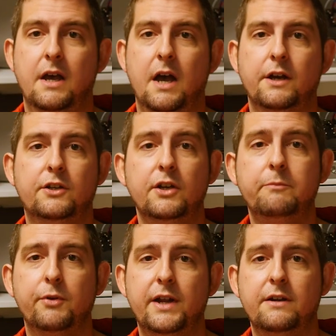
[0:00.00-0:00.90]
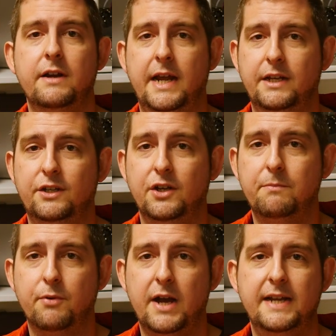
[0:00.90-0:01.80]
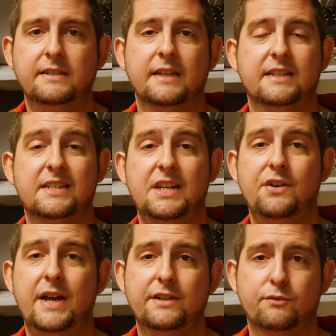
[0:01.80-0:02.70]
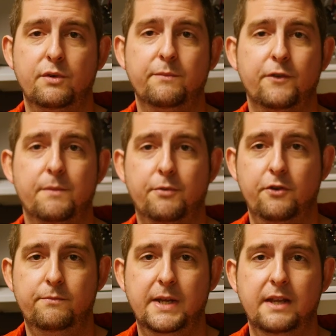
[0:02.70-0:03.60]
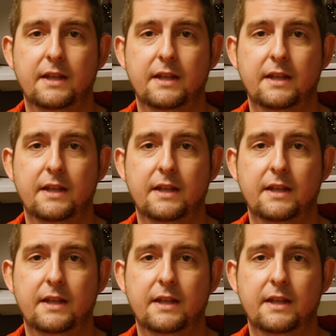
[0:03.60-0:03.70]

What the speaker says: a good printer at a good price that still has room for improvement.